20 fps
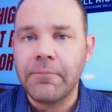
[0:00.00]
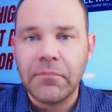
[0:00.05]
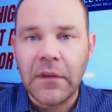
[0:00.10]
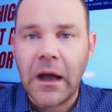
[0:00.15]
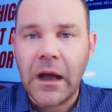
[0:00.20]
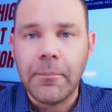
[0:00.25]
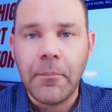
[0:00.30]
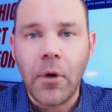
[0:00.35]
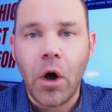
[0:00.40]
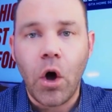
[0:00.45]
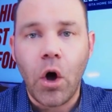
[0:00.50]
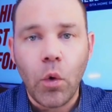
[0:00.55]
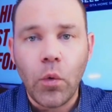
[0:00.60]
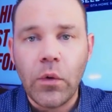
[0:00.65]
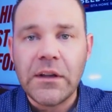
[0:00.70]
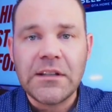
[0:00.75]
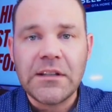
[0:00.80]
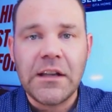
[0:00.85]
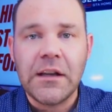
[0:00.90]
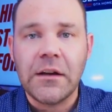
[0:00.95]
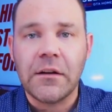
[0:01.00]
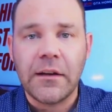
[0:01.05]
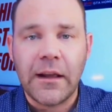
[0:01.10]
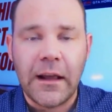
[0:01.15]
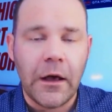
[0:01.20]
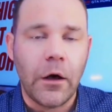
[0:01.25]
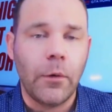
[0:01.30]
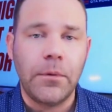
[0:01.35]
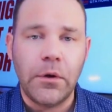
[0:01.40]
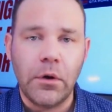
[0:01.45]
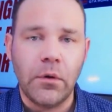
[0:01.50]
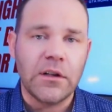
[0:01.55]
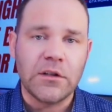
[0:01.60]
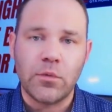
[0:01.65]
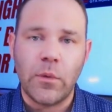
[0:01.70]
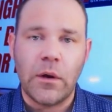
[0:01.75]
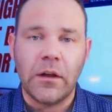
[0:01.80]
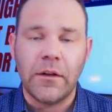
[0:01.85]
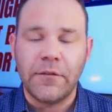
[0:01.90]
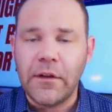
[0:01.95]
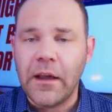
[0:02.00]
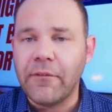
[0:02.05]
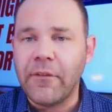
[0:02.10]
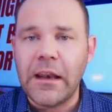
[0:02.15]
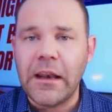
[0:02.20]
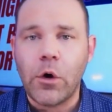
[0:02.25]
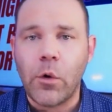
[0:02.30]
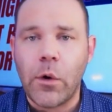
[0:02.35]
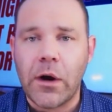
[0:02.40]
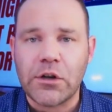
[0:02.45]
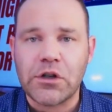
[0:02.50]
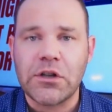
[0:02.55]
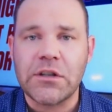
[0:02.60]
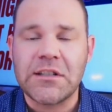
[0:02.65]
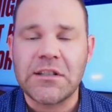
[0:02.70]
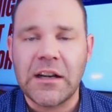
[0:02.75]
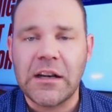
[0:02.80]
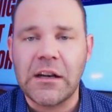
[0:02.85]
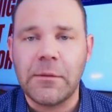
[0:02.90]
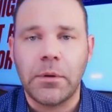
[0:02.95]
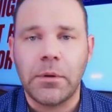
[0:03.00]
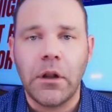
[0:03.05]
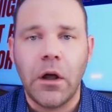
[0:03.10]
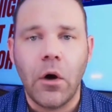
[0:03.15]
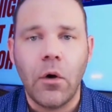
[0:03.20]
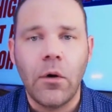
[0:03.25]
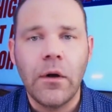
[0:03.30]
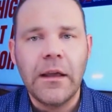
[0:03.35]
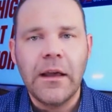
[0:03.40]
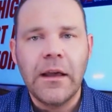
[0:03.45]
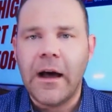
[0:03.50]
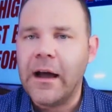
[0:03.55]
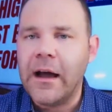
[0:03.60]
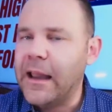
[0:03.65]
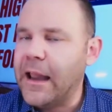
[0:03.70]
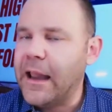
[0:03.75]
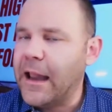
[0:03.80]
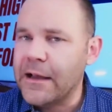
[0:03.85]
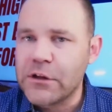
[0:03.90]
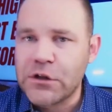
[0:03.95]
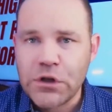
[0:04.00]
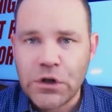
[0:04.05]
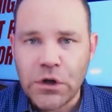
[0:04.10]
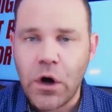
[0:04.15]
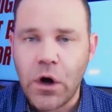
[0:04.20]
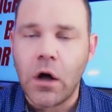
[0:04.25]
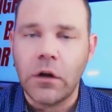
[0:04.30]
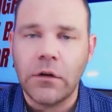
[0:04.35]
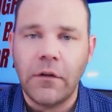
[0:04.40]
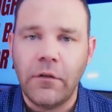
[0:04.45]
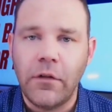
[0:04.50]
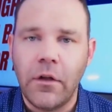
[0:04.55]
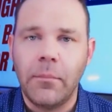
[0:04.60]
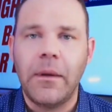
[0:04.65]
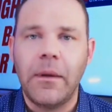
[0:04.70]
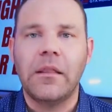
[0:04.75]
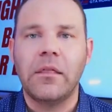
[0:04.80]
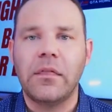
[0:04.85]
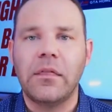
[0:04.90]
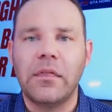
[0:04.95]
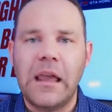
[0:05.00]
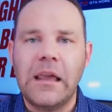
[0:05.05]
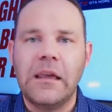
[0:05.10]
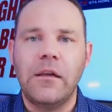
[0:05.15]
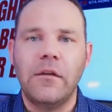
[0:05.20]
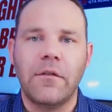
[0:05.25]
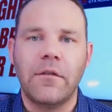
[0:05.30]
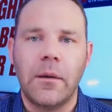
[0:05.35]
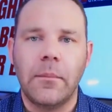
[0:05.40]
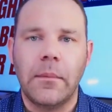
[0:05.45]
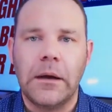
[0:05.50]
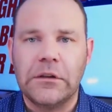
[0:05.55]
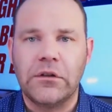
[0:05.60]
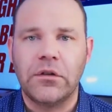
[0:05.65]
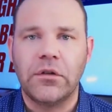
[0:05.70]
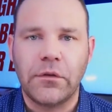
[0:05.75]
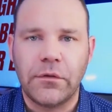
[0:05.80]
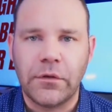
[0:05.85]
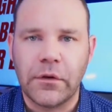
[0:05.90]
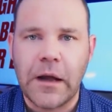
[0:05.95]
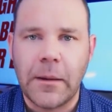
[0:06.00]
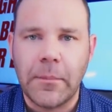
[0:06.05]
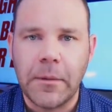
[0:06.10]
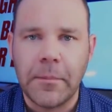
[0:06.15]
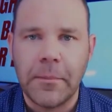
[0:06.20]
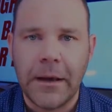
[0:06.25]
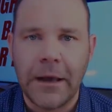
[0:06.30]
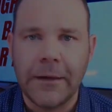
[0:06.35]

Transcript: I'm always here to help you as well. If you have any questions, send it below. I answer all of them and thank you very much for coming by.